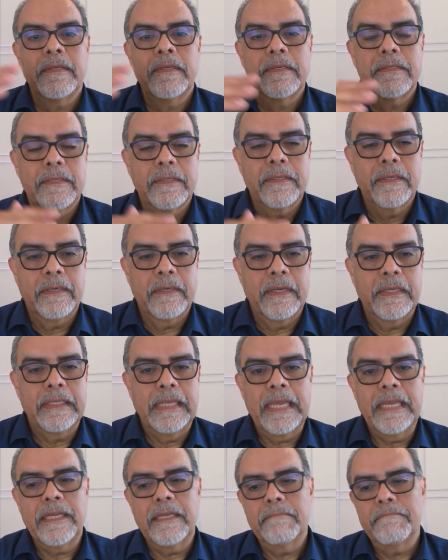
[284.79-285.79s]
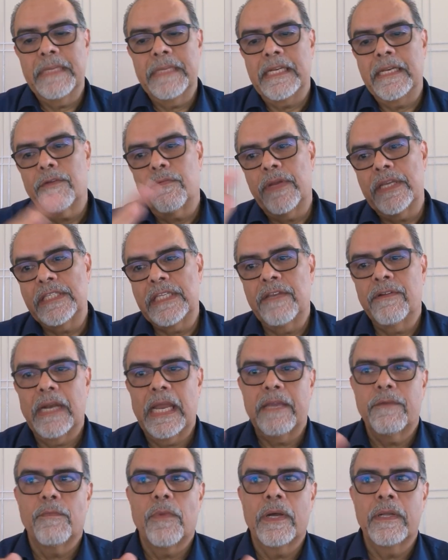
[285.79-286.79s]
So, and they've been increasing
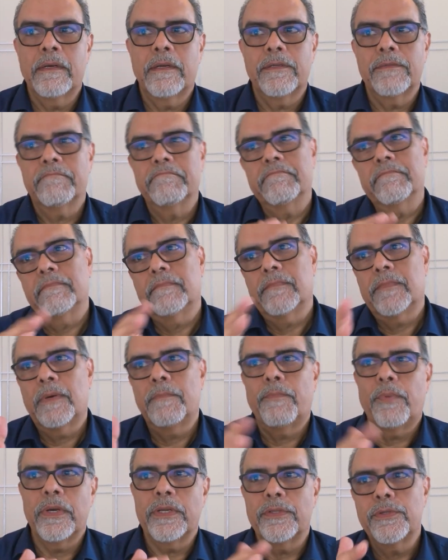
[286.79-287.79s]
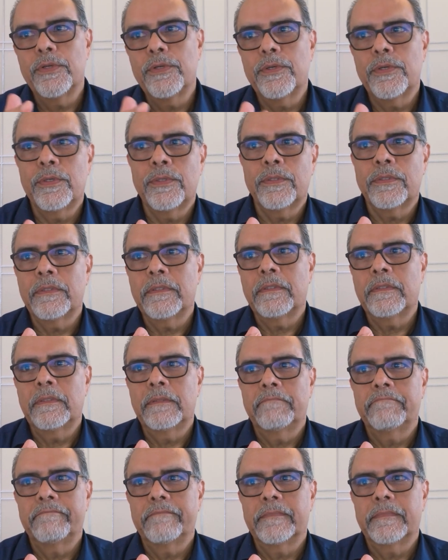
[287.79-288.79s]
like 1.2,
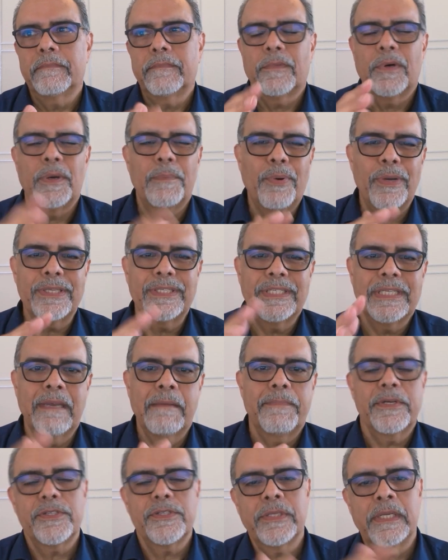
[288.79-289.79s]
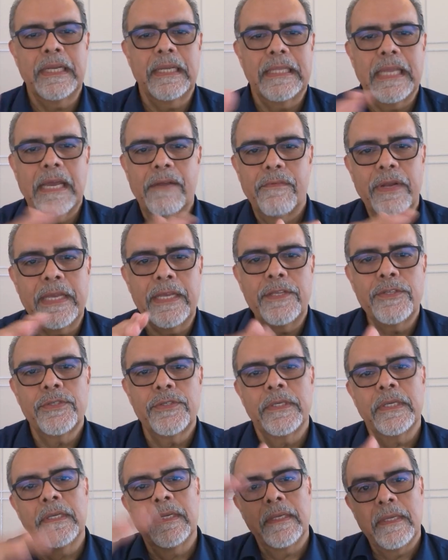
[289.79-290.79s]
1.7% in that
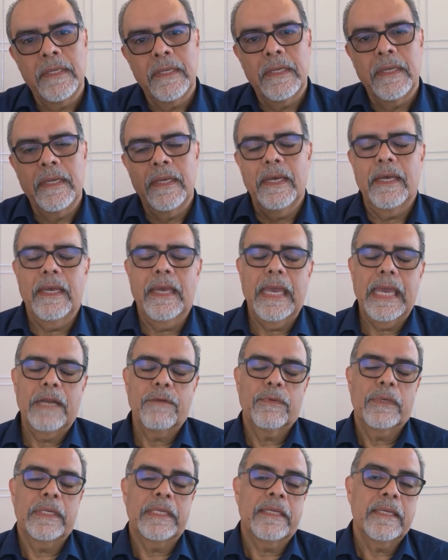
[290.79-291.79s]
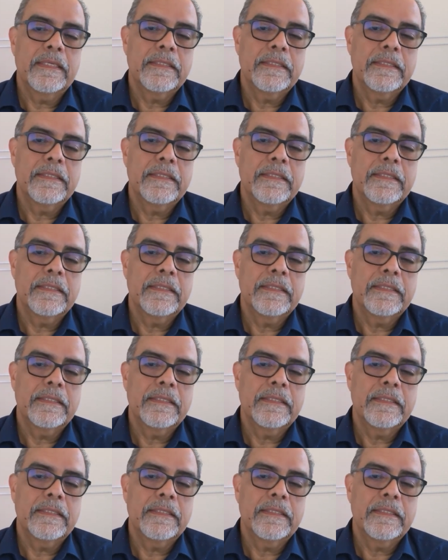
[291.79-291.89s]
range annually.